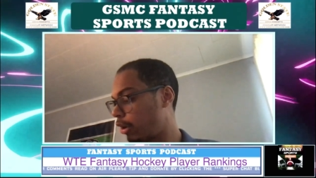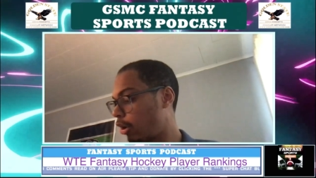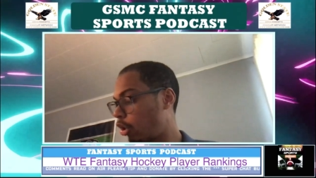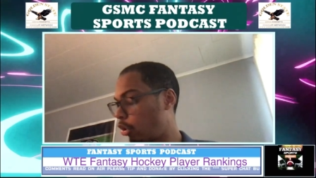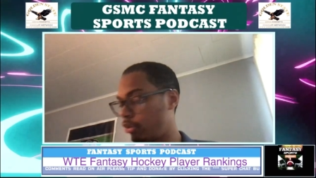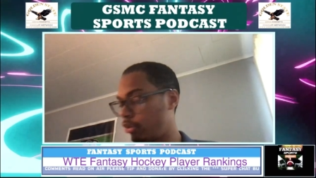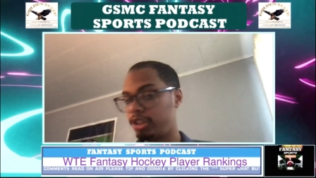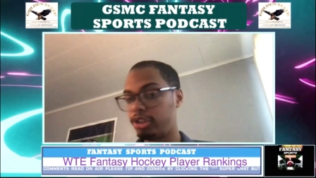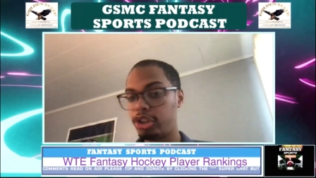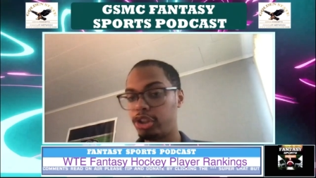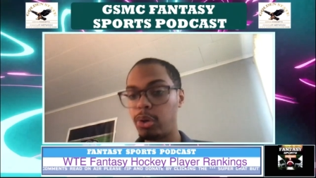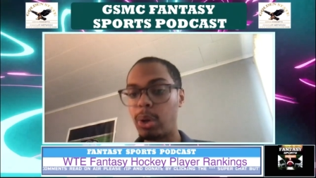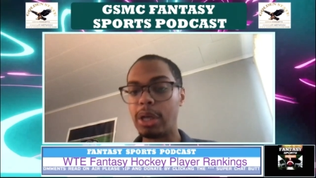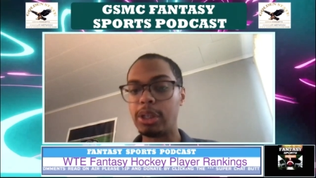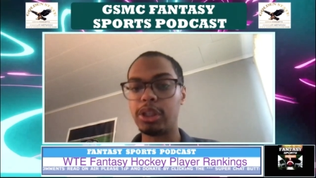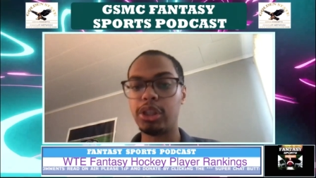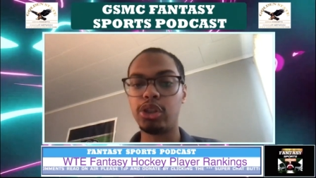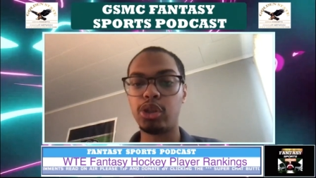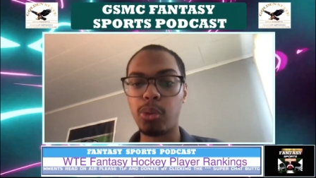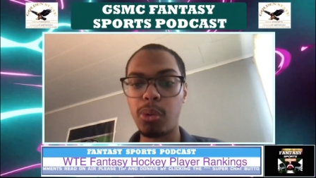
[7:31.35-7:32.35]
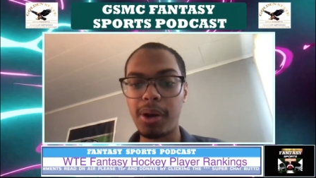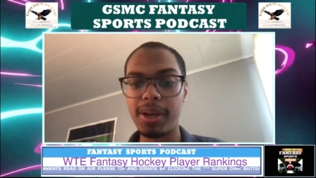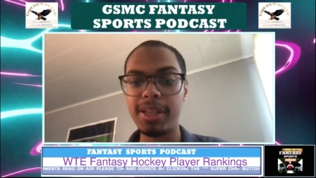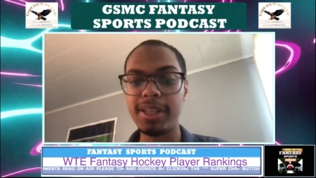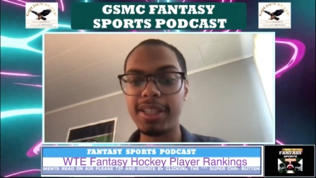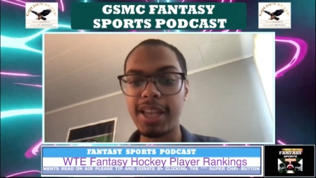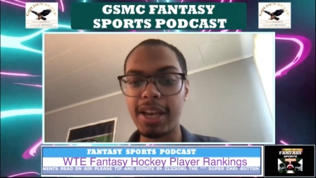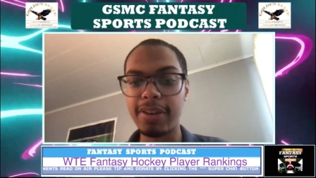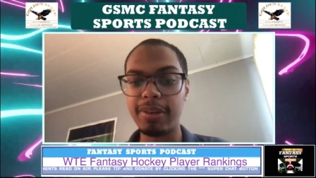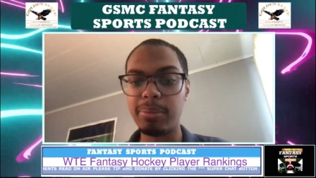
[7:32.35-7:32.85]
Only
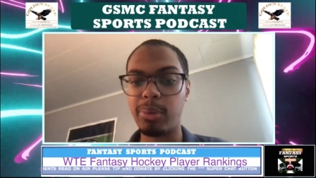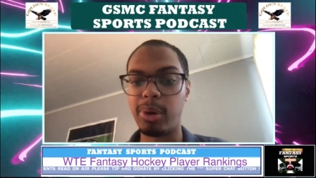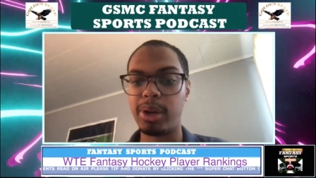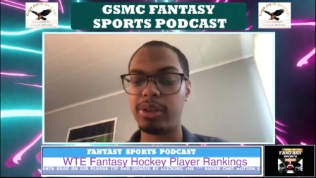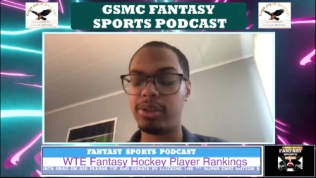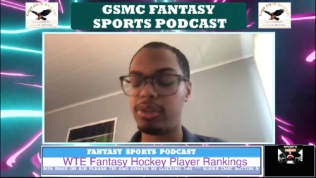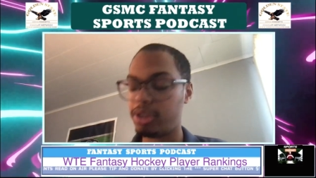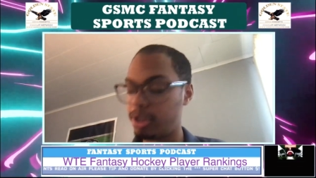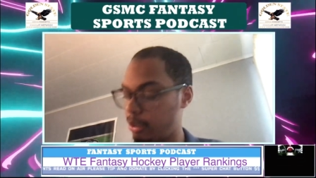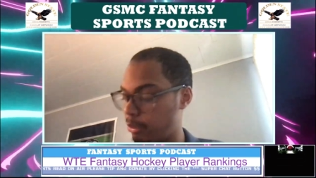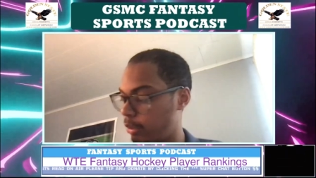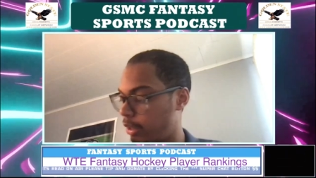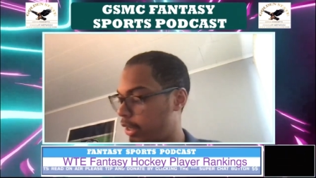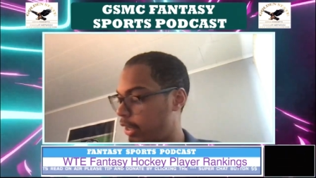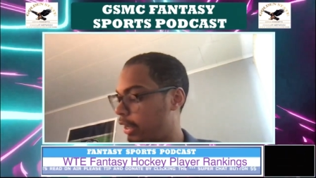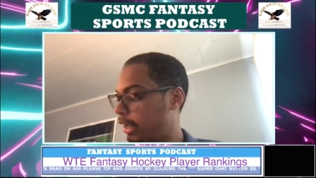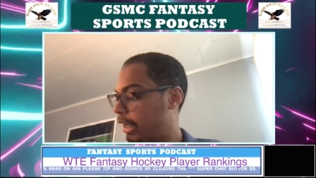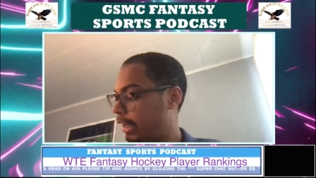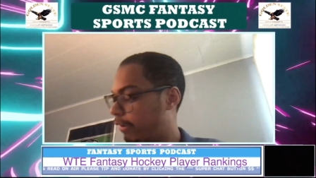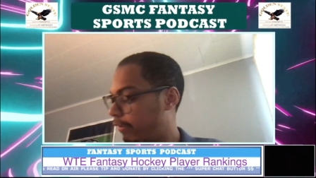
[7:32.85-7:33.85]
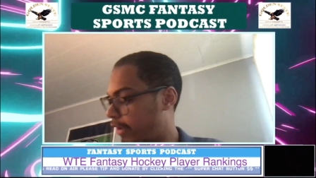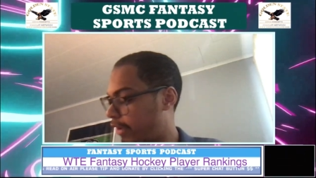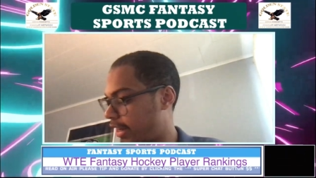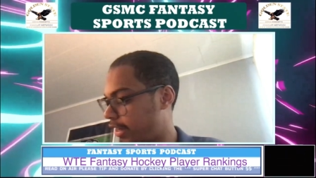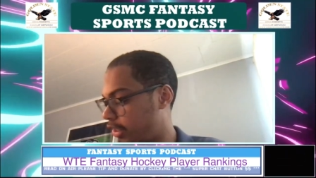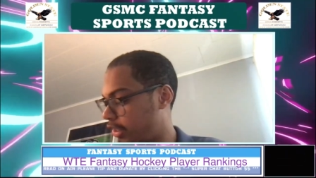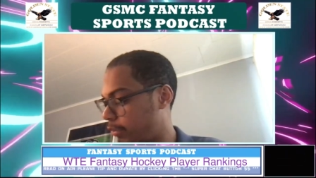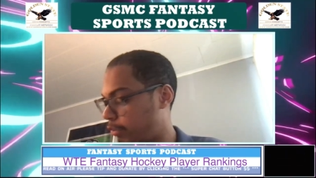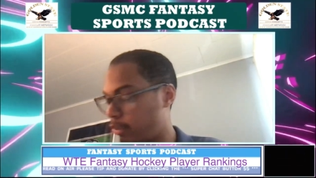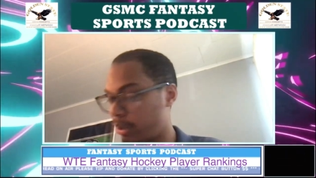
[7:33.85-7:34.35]
227.2
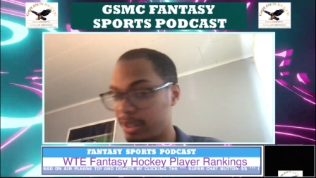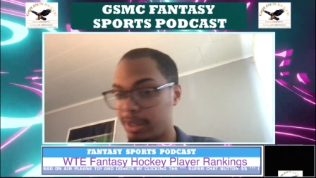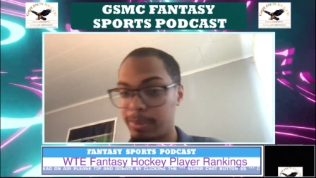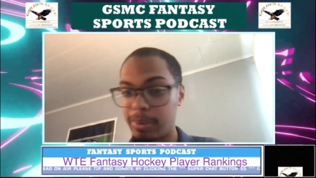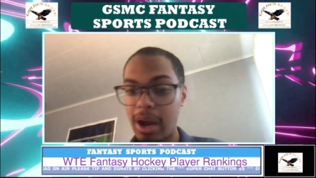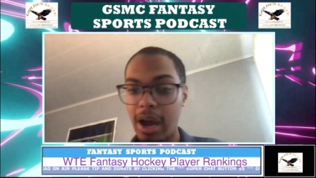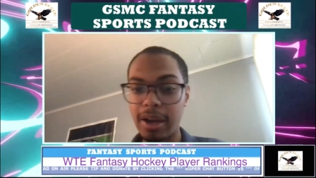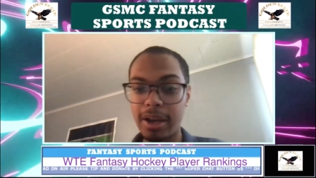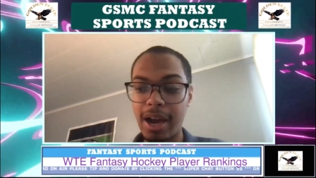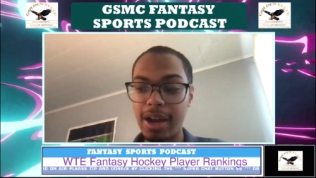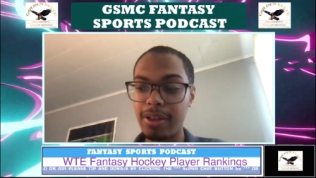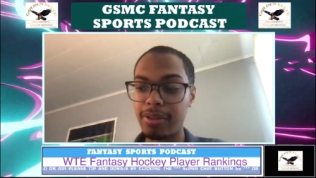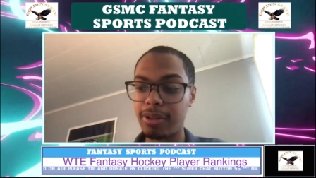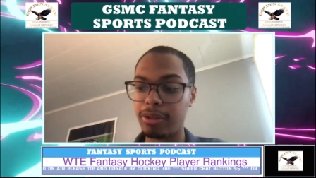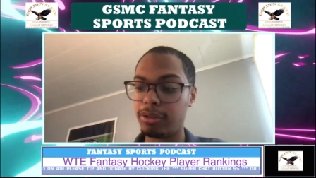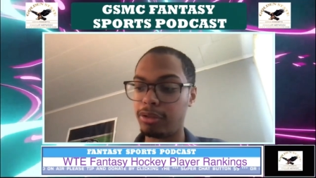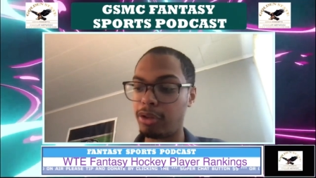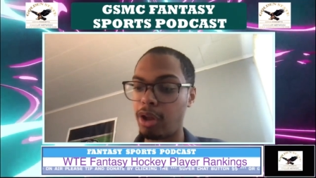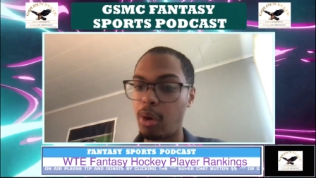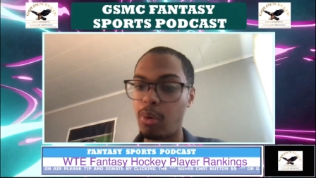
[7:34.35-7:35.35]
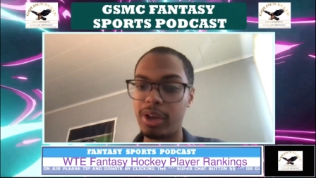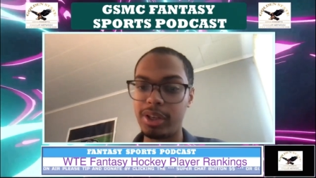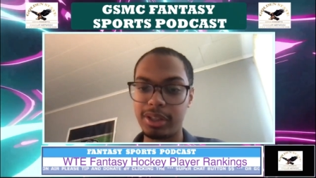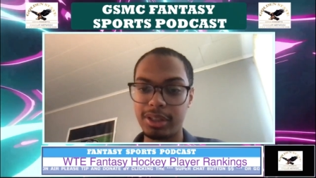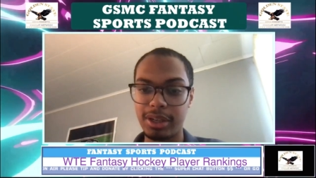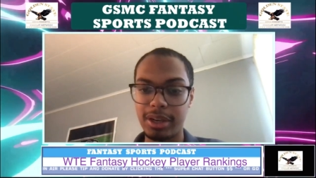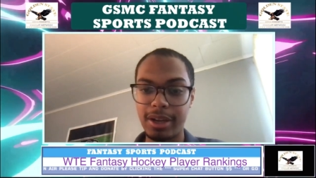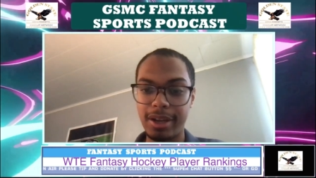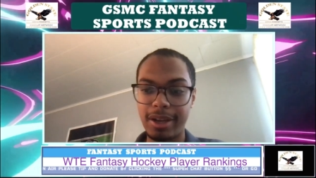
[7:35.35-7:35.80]
fantasy points, kind of the lowest